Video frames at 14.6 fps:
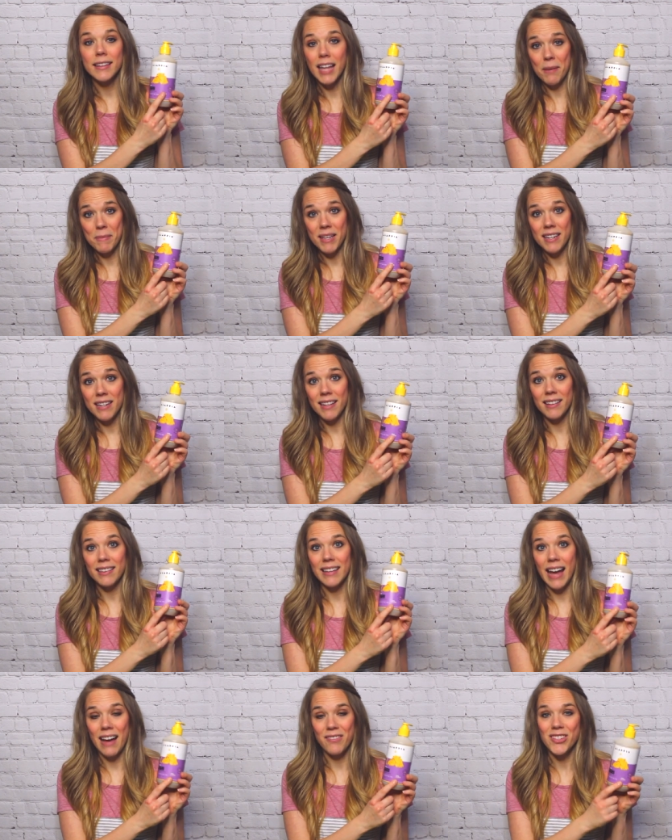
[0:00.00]
lemon
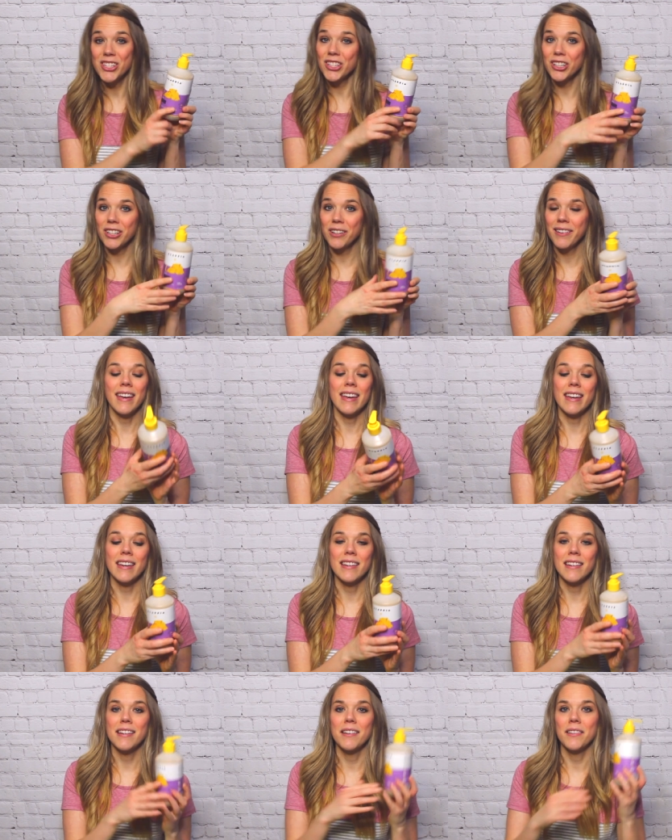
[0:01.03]
lavender.
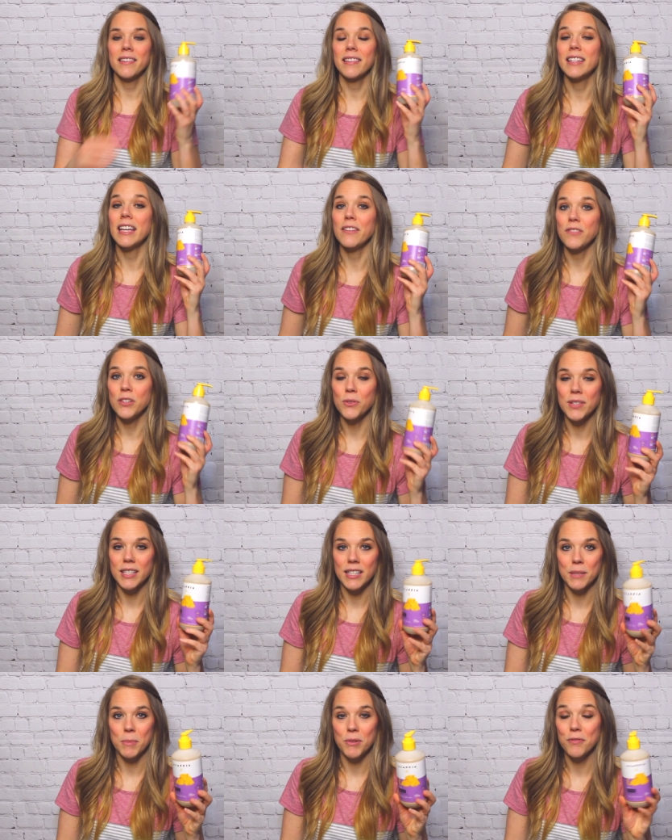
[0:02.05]
And they've used
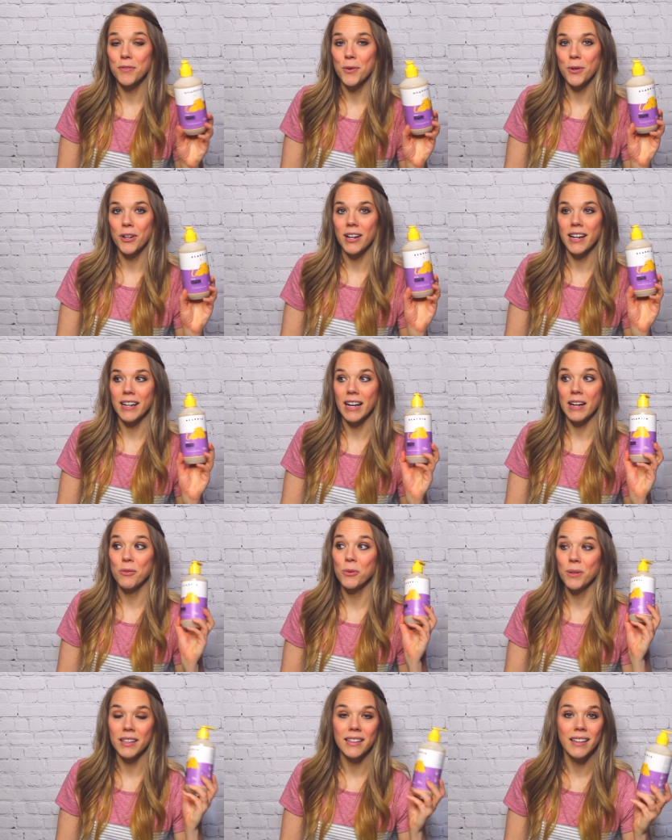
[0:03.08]
this before and I
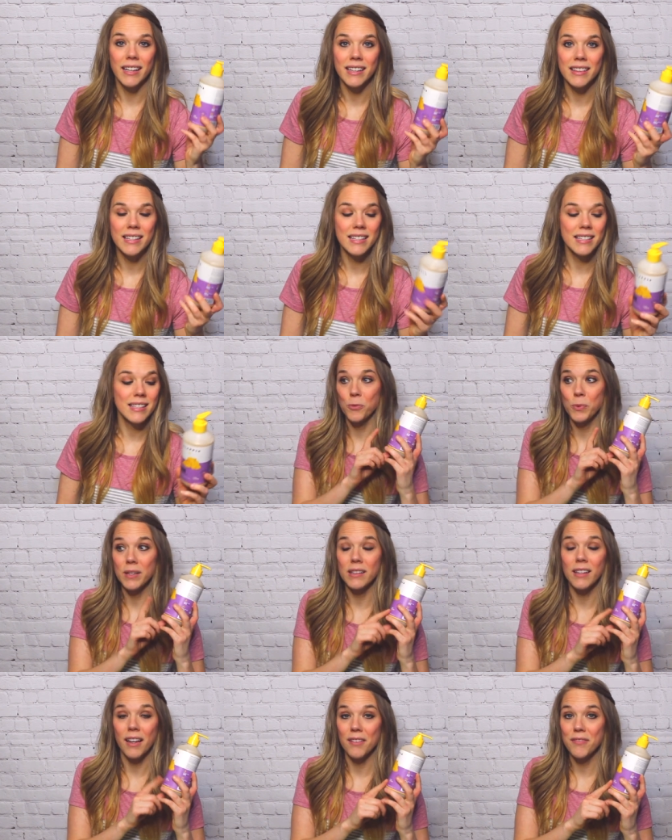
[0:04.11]
really like this. We
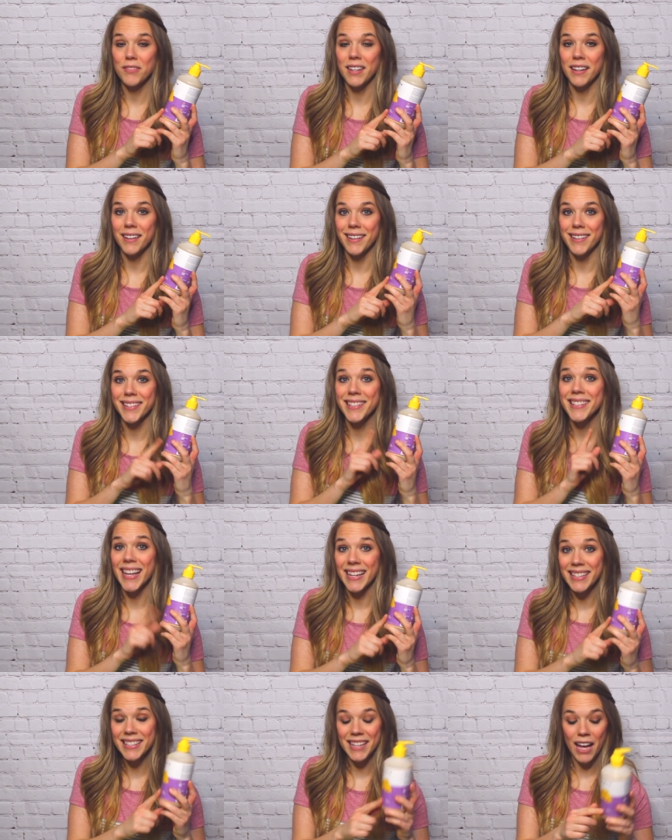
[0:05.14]
love the
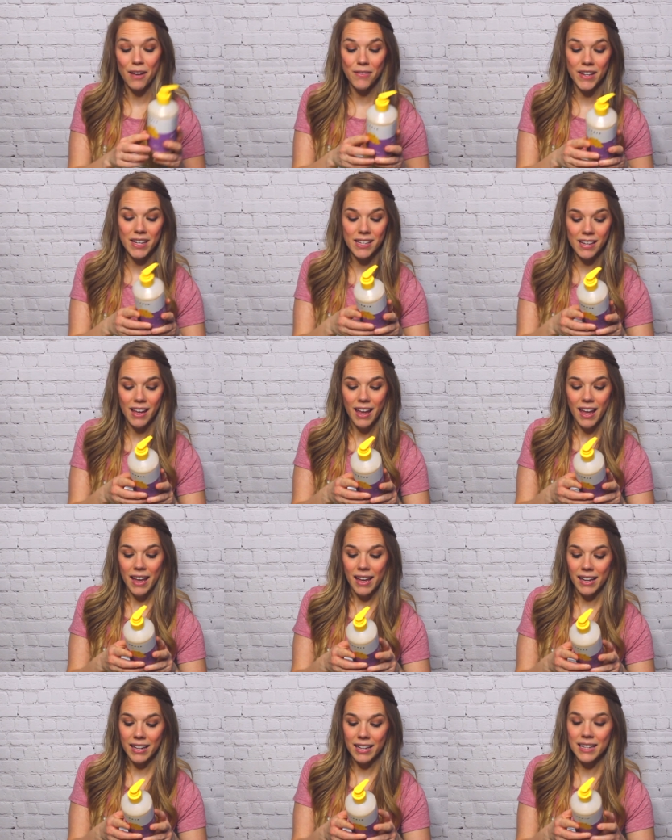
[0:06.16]
scent of it
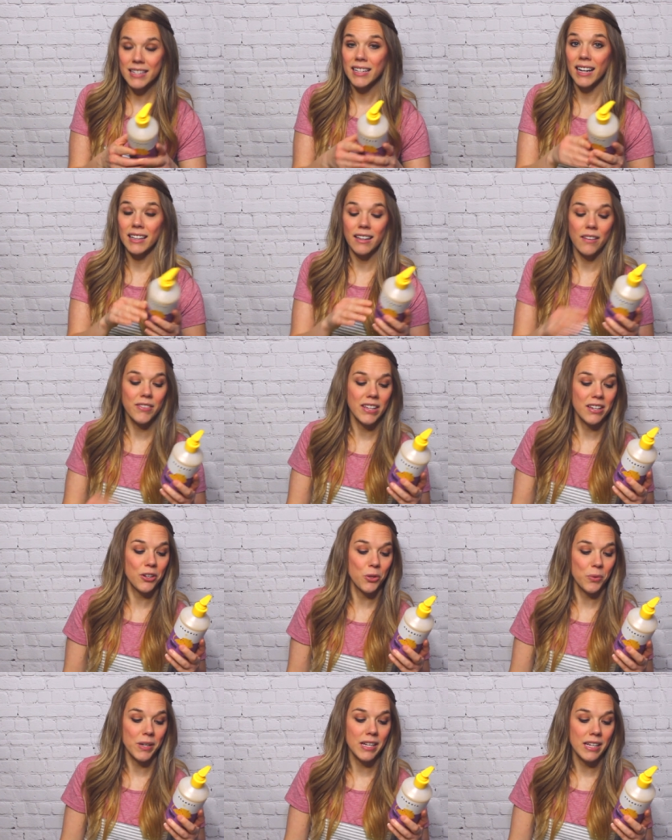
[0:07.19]
and I love the
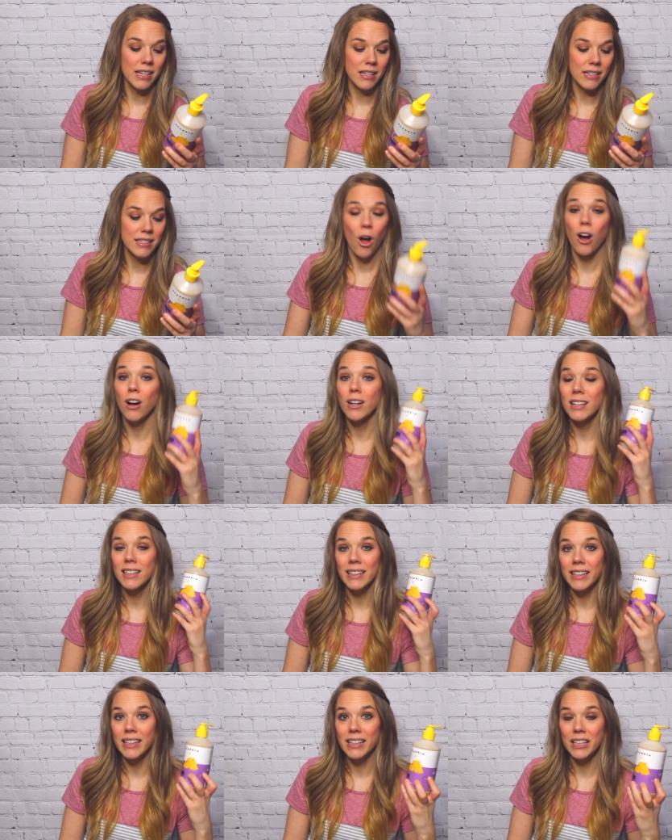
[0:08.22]
ingredients. All
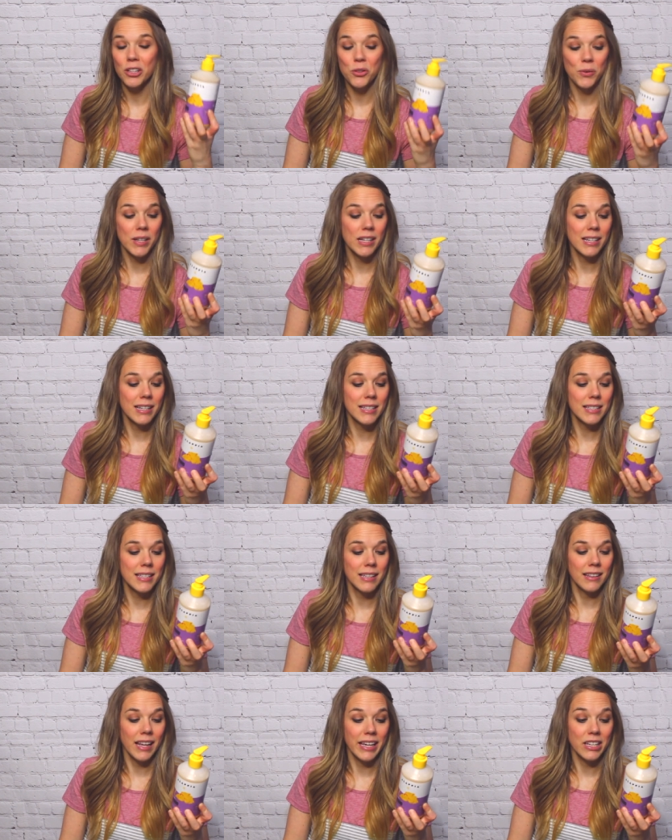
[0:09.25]
clean
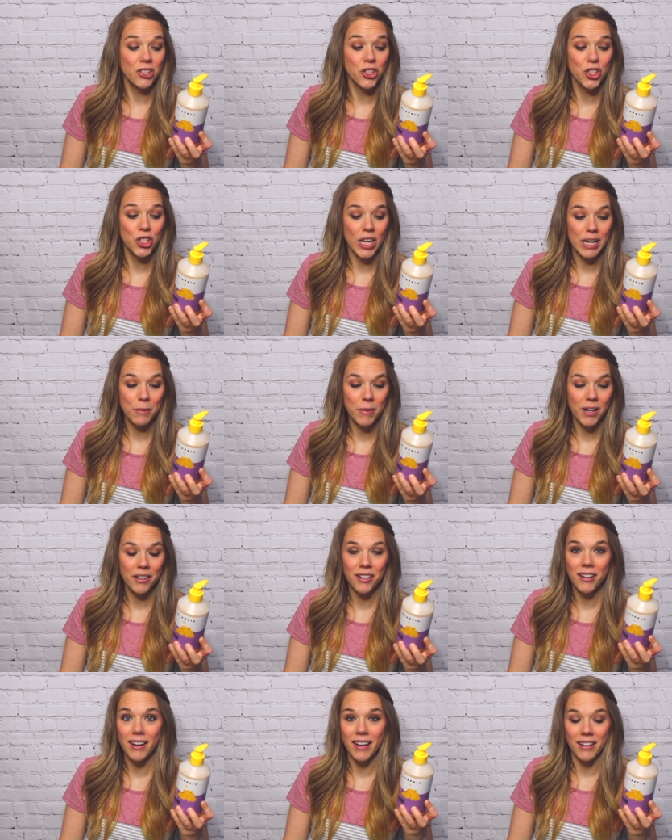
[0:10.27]
ingredients like shea
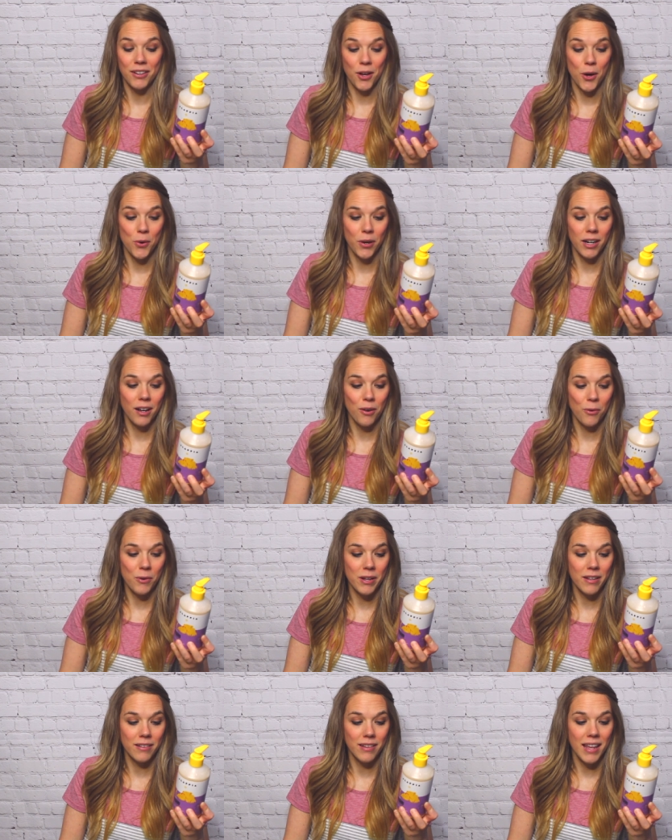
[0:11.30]
butter and coconut
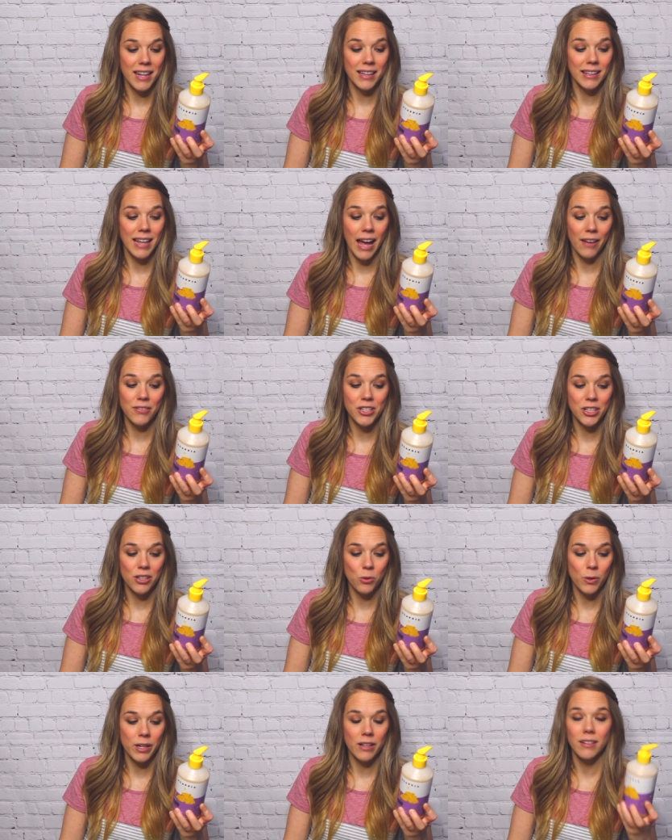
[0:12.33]
oil and
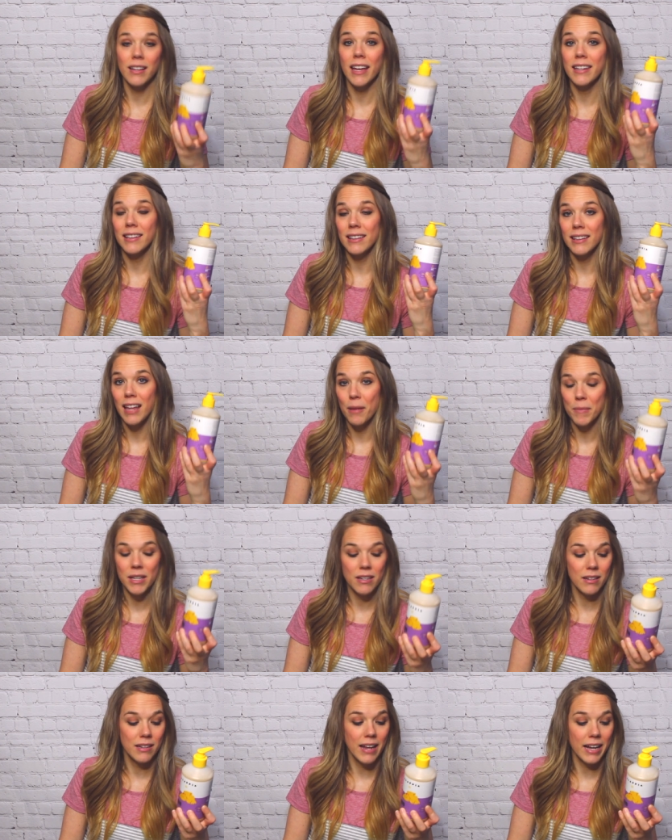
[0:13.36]
lavender oil and
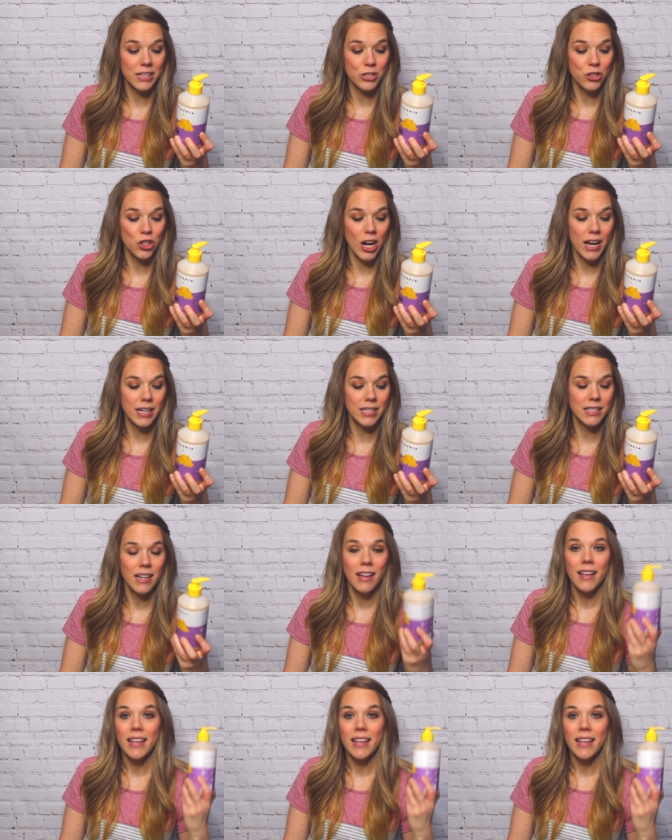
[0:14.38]
lemon extract